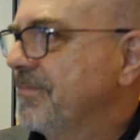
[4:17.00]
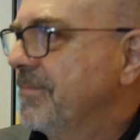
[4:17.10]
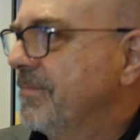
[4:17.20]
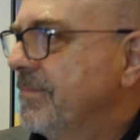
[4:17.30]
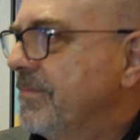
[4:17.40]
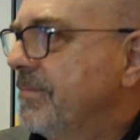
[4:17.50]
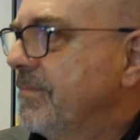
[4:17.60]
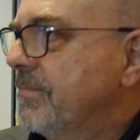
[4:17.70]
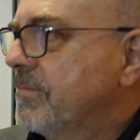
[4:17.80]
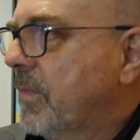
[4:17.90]
Out of 10?
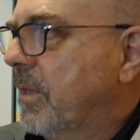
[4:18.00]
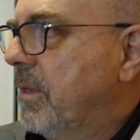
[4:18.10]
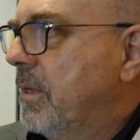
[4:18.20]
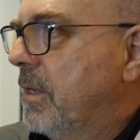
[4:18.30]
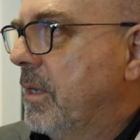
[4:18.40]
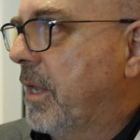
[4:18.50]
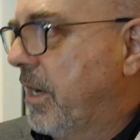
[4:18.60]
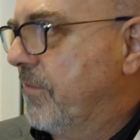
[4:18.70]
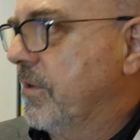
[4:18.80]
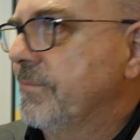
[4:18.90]

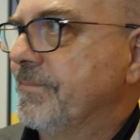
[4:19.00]
11.